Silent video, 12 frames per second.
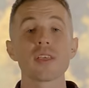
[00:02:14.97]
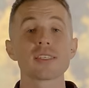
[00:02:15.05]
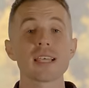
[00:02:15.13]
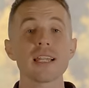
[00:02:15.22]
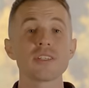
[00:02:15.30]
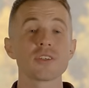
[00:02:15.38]
The
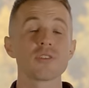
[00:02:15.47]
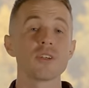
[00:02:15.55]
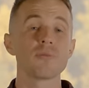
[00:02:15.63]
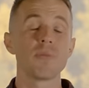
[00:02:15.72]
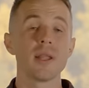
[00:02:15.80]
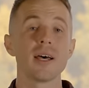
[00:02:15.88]
Santa
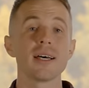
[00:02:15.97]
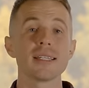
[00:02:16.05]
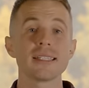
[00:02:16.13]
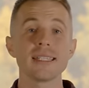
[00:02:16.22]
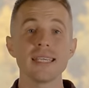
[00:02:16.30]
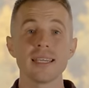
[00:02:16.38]
Cruz Blur
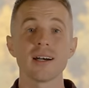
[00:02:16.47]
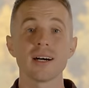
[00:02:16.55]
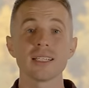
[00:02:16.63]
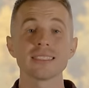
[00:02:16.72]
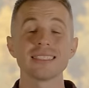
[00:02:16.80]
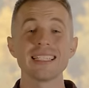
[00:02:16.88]

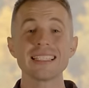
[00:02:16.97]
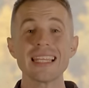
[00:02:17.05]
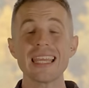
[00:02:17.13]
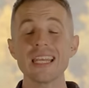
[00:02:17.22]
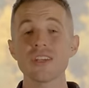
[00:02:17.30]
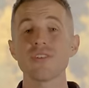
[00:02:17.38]
TR sees an
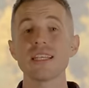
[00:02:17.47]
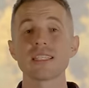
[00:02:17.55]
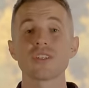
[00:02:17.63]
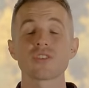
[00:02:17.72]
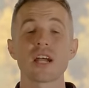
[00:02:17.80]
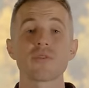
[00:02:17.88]
increase
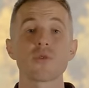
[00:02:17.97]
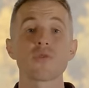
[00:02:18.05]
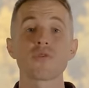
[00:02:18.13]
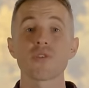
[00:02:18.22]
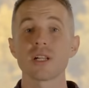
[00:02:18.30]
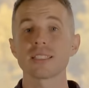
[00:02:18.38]
in travel
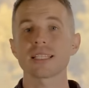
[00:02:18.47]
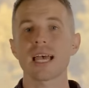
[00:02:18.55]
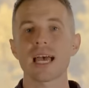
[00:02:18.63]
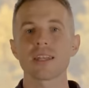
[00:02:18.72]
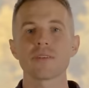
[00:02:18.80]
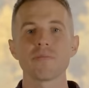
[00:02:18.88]
front
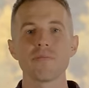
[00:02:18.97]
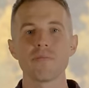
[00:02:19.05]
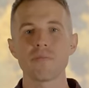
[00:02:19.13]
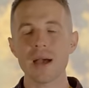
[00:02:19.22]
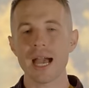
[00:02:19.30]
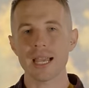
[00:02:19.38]
and
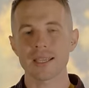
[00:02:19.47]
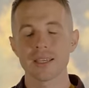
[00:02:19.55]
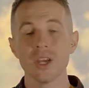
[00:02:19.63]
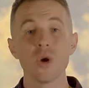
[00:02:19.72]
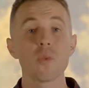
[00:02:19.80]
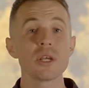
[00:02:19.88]
back,
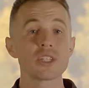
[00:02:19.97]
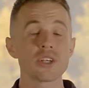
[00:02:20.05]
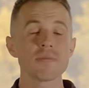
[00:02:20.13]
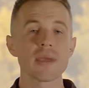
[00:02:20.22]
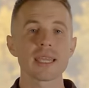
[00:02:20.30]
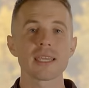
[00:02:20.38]
which
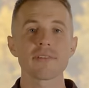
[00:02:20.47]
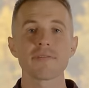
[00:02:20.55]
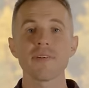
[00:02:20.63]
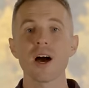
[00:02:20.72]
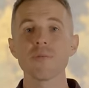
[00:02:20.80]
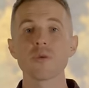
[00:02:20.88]
should make it
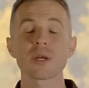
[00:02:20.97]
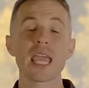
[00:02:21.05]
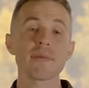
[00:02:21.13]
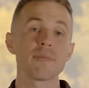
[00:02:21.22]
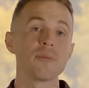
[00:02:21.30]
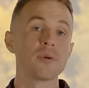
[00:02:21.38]
far more
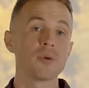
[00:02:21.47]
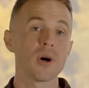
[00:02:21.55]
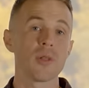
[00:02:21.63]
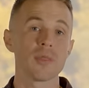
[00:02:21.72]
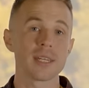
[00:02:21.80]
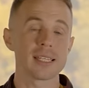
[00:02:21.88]
capable
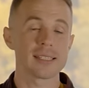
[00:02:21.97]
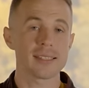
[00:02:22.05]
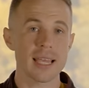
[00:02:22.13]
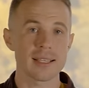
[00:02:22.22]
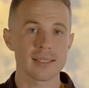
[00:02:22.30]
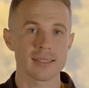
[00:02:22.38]
on the
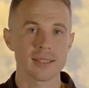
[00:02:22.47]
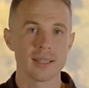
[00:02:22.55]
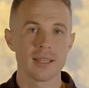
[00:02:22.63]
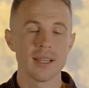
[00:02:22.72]
descents.